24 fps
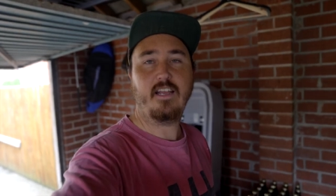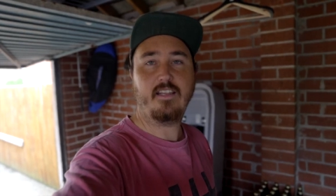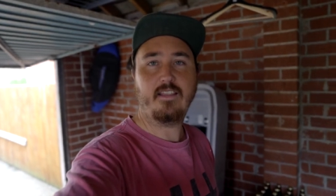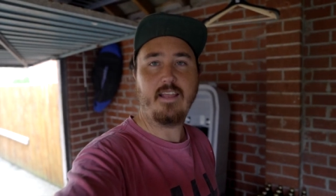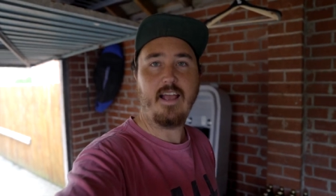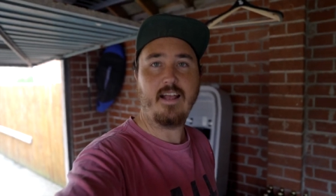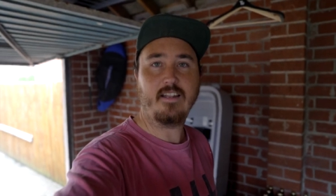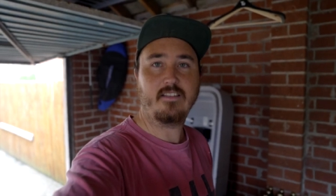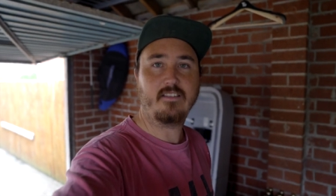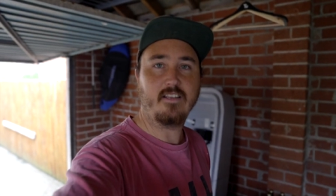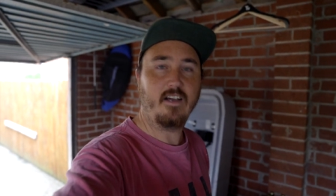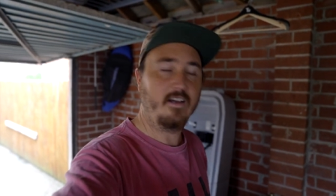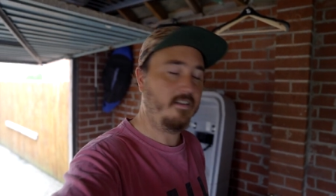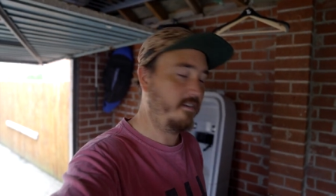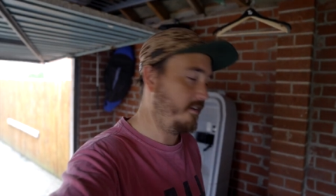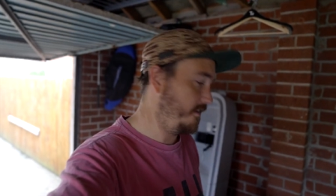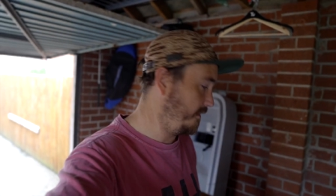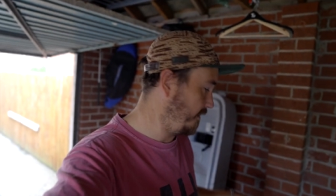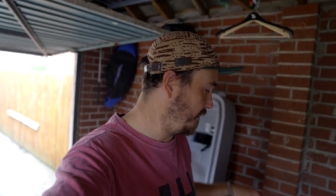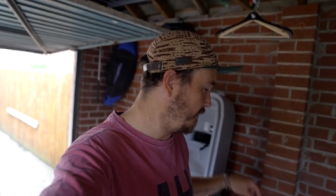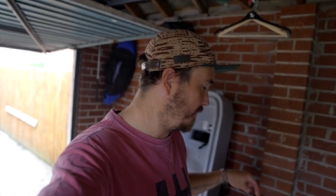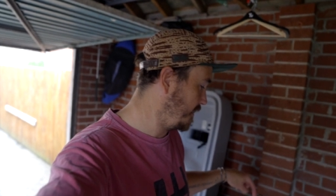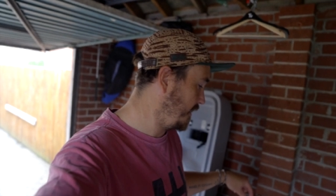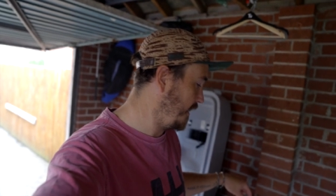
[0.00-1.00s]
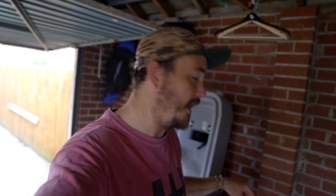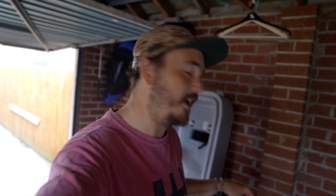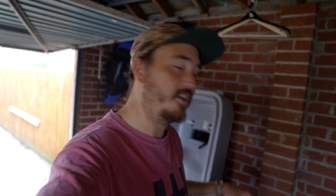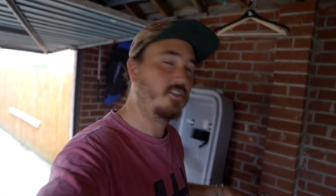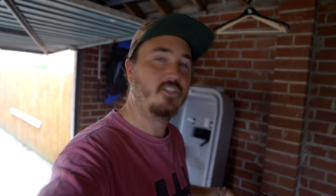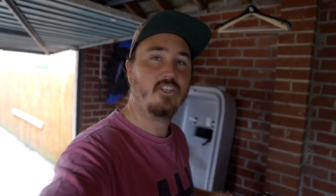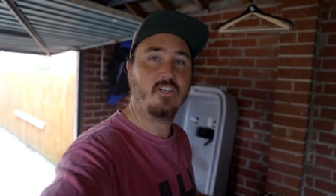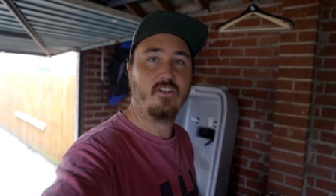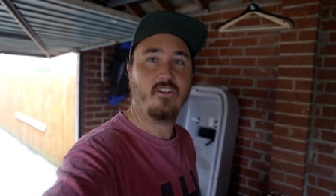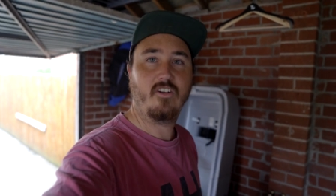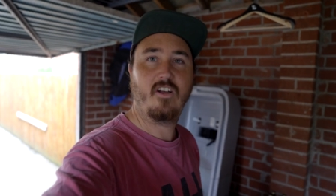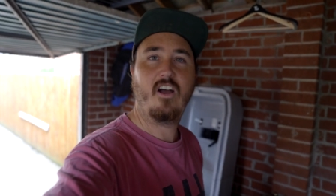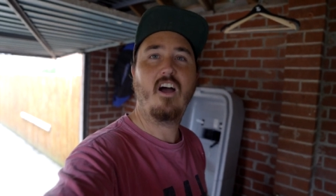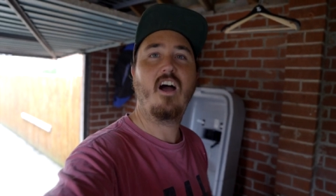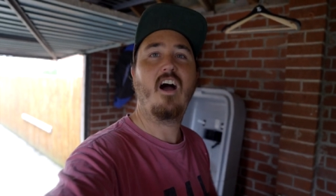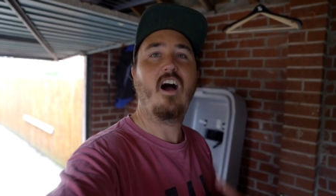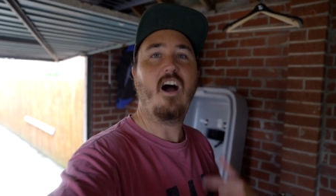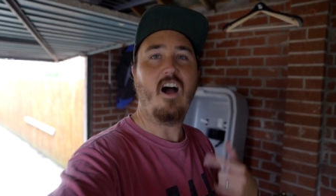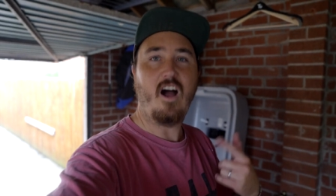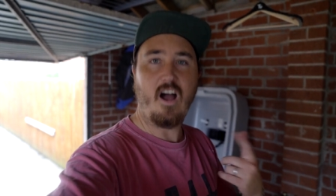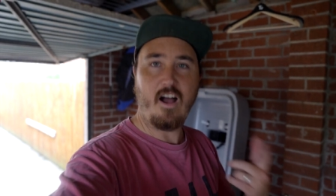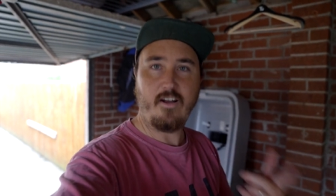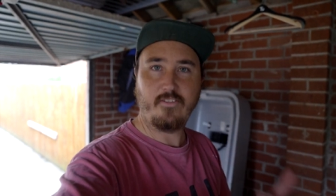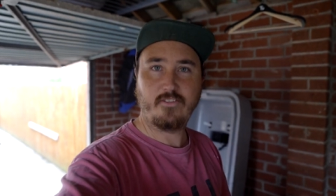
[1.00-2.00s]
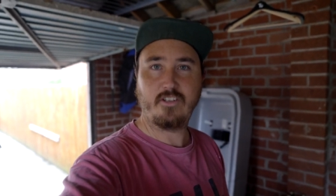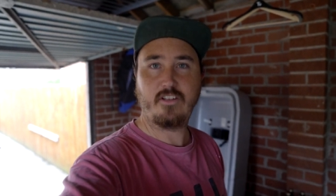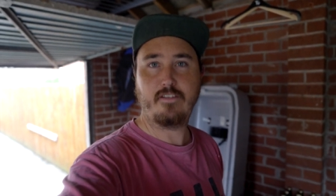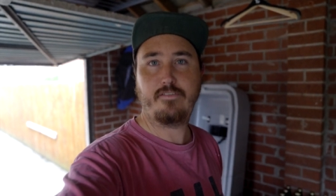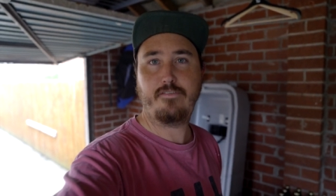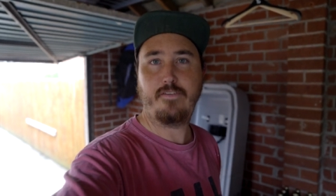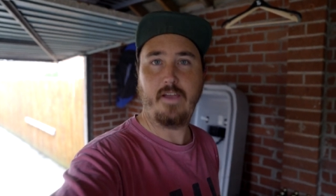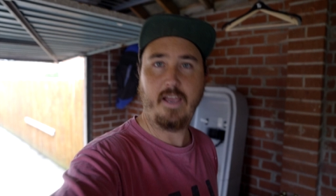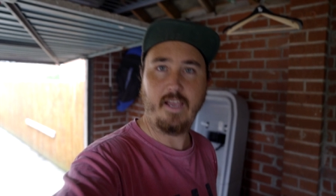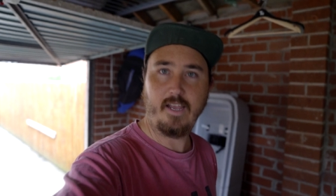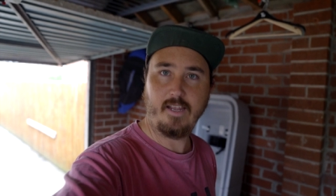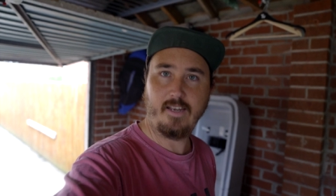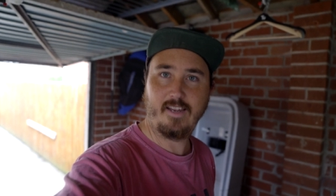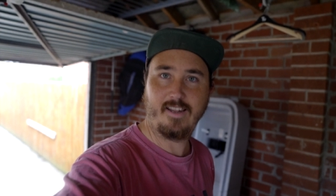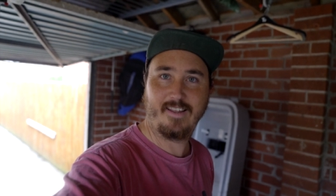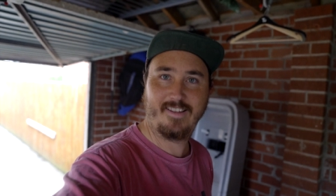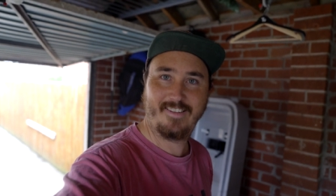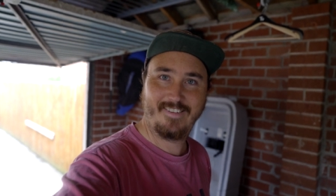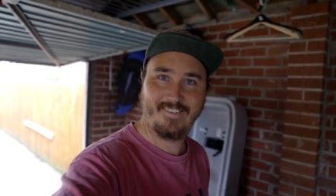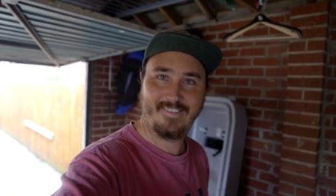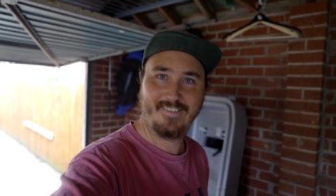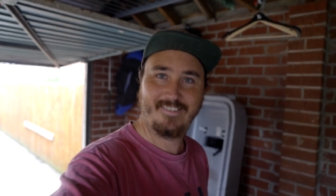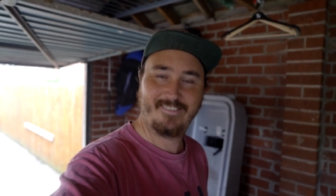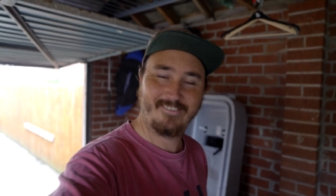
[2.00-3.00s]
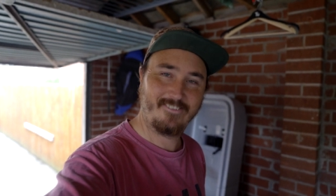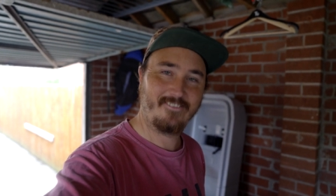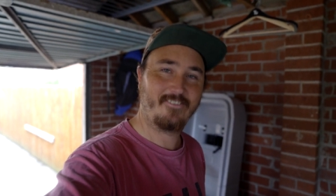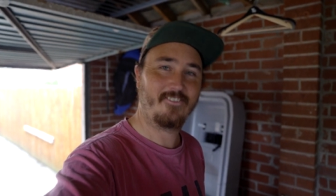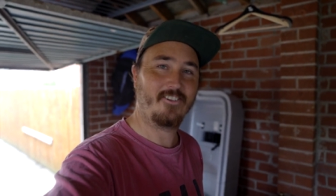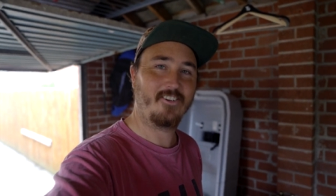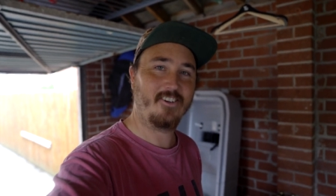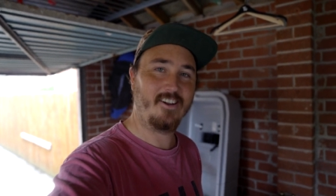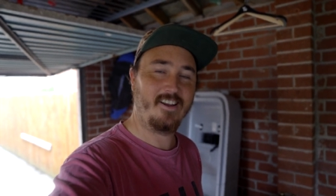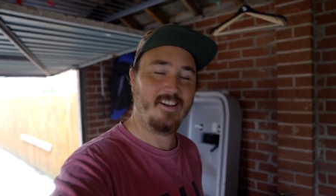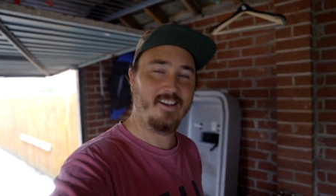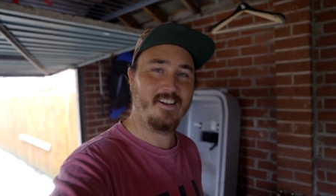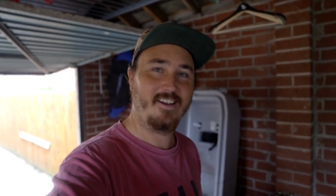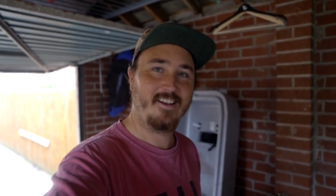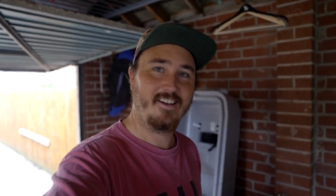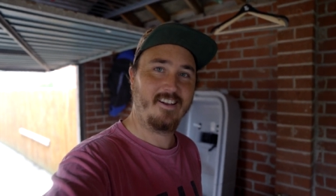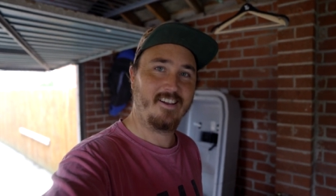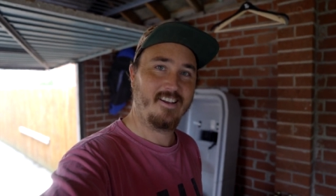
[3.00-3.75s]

get that done and I'll catch you after the fade for a